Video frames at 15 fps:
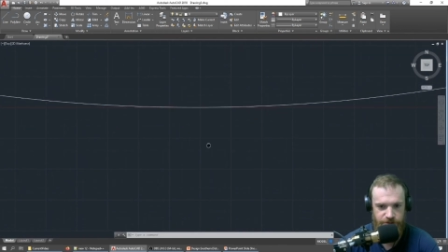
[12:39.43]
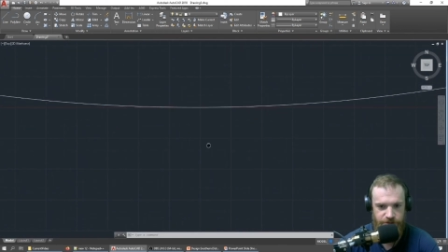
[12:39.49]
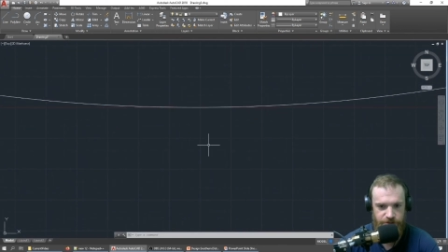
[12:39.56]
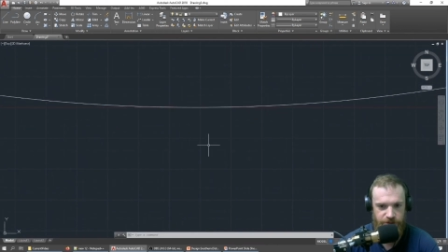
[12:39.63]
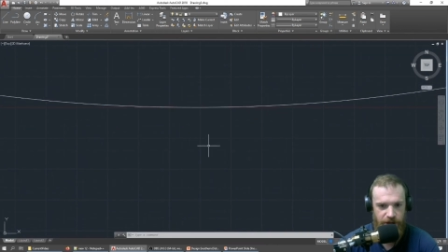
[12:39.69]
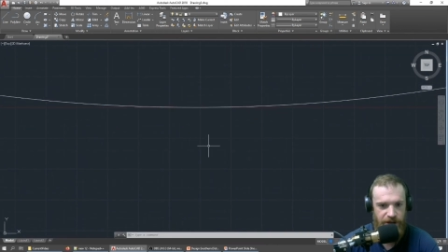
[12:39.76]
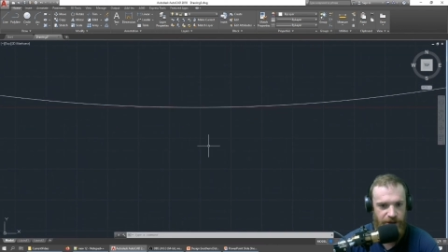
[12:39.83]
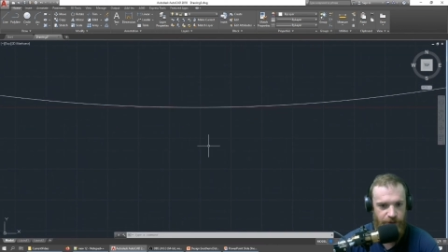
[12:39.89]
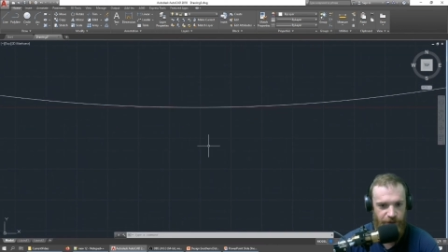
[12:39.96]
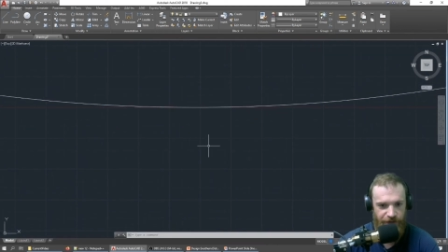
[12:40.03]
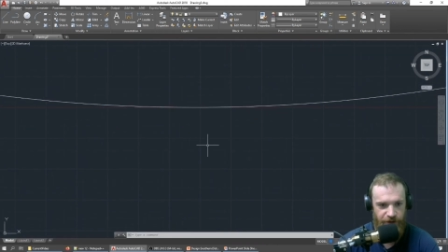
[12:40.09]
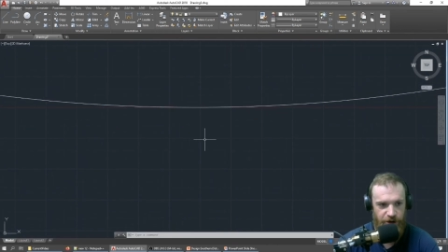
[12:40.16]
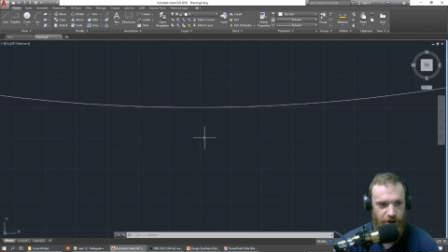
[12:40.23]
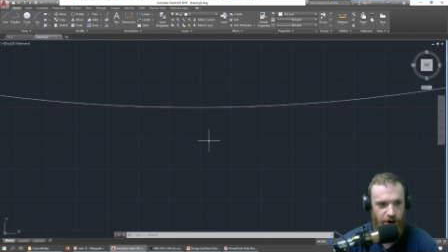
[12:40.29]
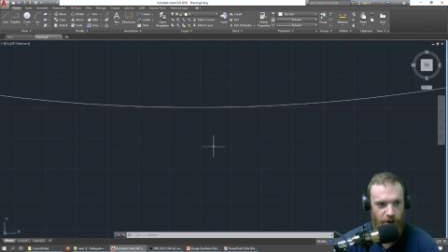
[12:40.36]
And then we'll
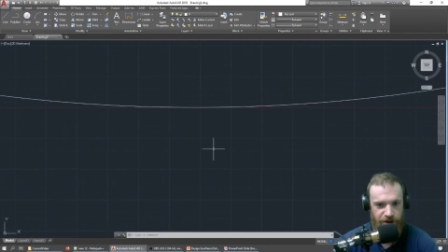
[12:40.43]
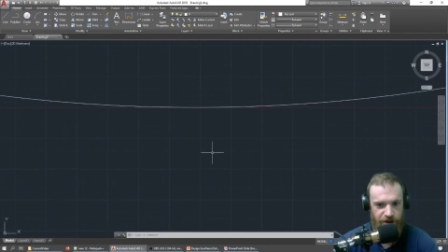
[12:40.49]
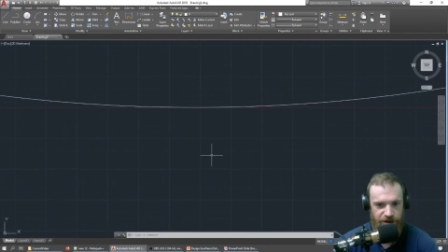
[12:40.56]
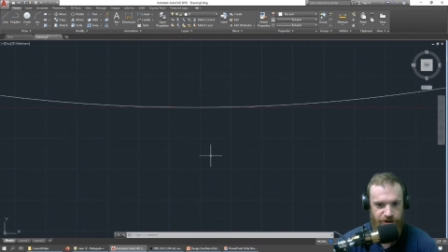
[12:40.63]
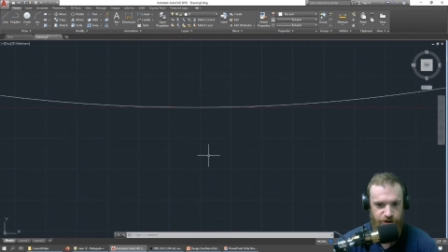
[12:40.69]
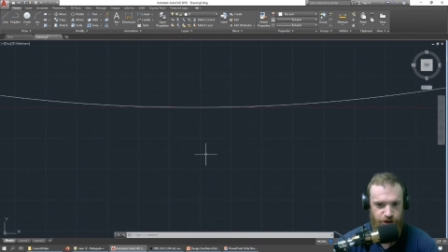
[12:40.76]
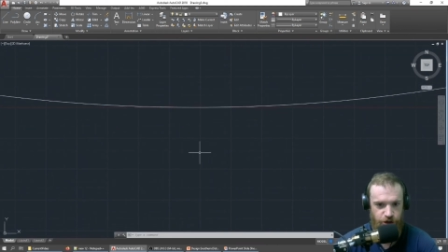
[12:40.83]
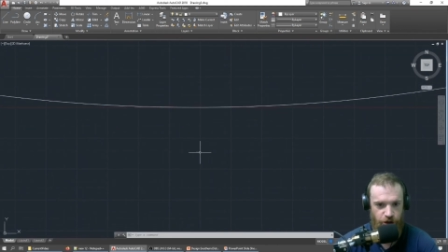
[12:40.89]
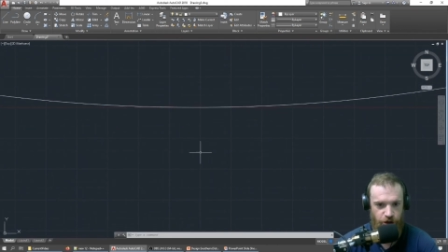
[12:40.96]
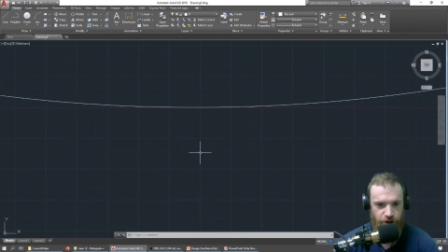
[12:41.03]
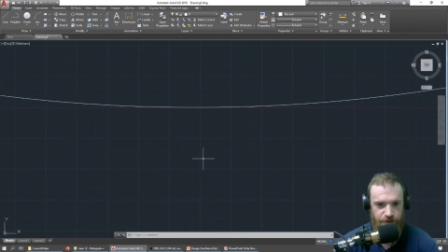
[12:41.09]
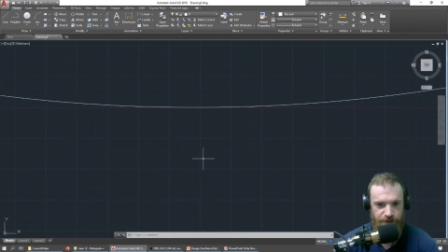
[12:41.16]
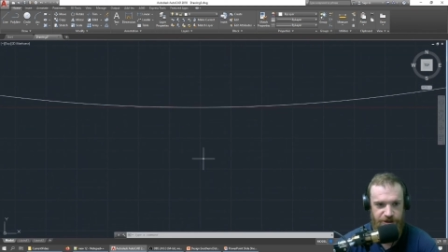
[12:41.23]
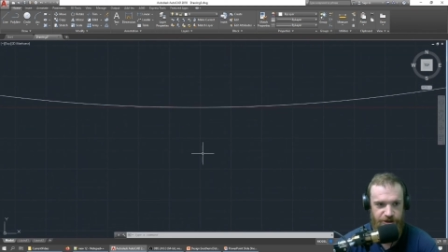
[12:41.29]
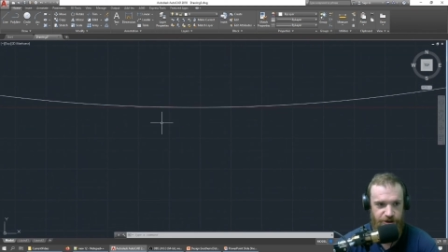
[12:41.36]
figure out where to start
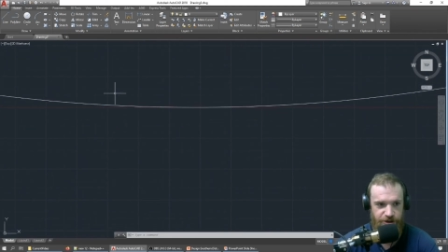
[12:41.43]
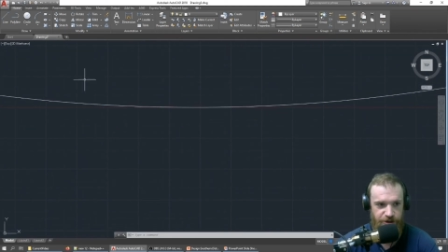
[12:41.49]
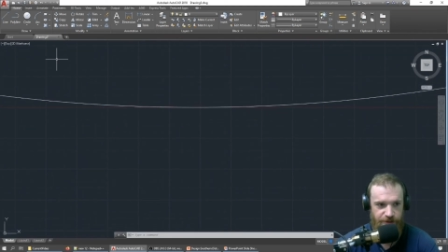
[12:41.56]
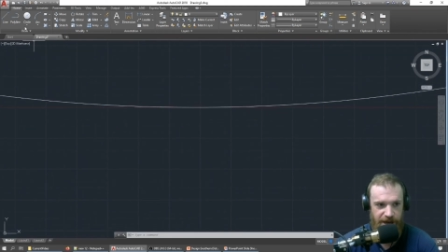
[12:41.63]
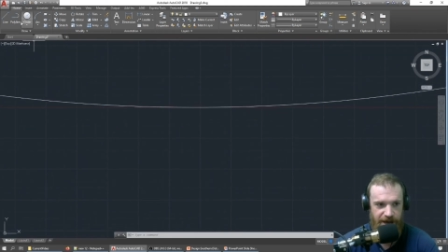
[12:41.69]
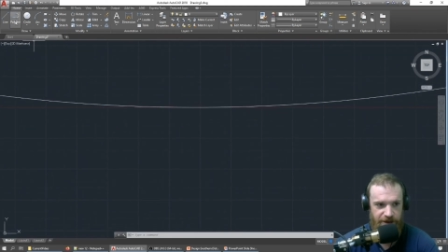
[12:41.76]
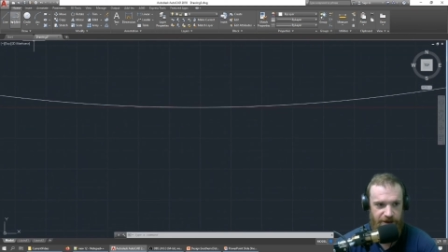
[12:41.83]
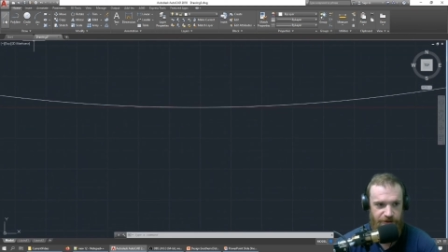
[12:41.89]
based on the math.